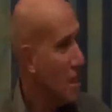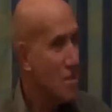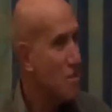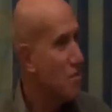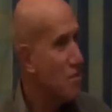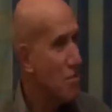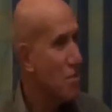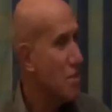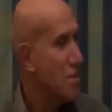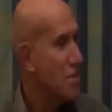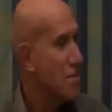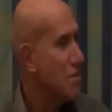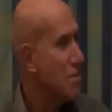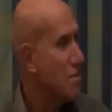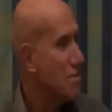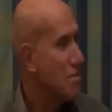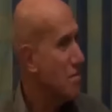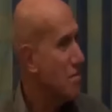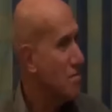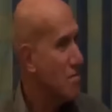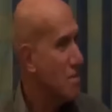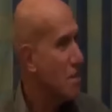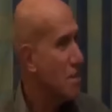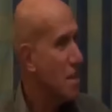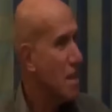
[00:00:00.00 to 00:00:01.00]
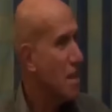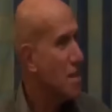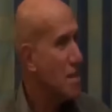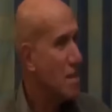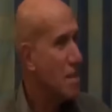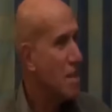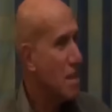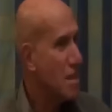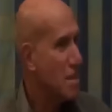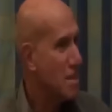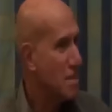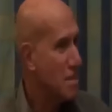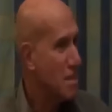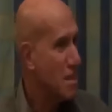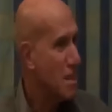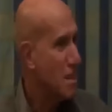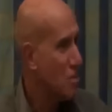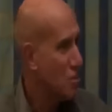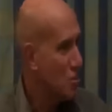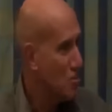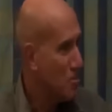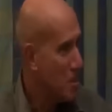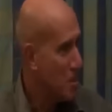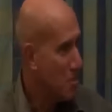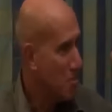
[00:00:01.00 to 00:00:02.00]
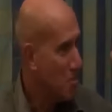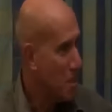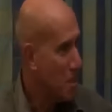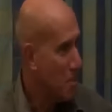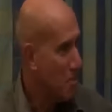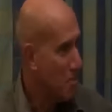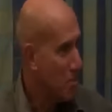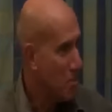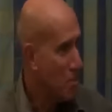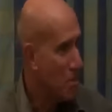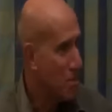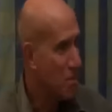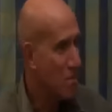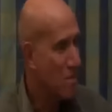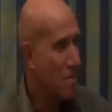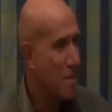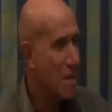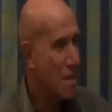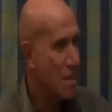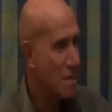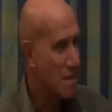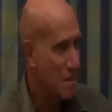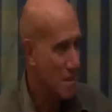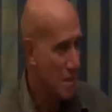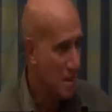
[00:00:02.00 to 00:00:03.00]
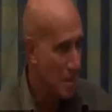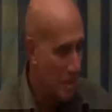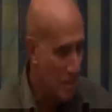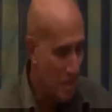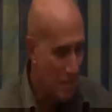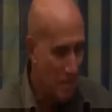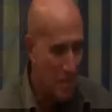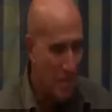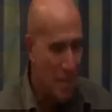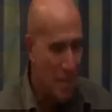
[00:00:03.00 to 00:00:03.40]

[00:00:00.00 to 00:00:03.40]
Can't do it with anything else. It has to be a pinpoint of light.